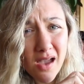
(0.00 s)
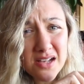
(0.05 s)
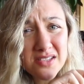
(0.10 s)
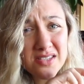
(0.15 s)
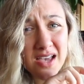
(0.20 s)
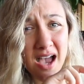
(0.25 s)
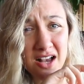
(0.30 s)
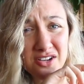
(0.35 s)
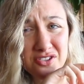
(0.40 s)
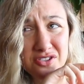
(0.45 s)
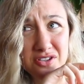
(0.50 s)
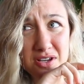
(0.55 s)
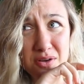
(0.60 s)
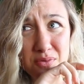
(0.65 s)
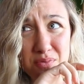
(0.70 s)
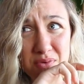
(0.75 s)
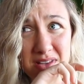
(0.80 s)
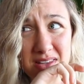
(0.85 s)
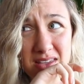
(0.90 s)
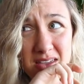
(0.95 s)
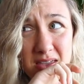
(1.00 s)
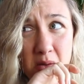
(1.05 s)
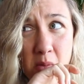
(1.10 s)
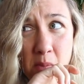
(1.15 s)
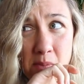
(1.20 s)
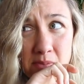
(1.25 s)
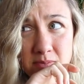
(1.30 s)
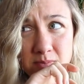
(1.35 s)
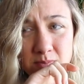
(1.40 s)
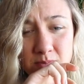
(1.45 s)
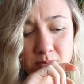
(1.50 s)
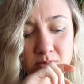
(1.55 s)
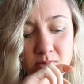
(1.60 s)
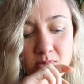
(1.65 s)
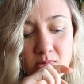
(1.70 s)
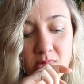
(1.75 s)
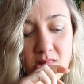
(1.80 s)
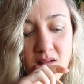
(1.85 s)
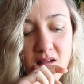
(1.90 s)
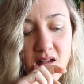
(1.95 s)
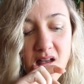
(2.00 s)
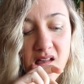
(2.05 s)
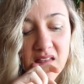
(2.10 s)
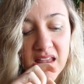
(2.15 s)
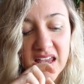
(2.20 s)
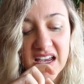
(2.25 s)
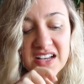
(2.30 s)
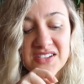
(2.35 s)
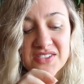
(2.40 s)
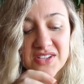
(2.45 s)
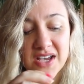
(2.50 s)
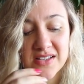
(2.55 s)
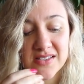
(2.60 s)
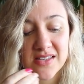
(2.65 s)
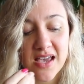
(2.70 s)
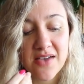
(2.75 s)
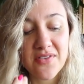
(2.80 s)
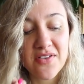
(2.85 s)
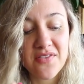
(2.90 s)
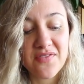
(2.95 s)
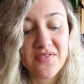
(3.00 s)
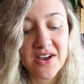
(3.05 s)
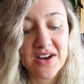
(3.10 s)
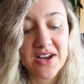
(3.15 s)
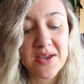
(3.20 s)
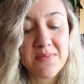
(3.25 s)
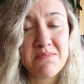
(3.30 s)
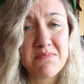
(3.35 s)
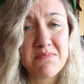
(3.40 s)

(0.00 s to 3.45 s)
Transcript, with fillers: It's actually really, like, it does have a very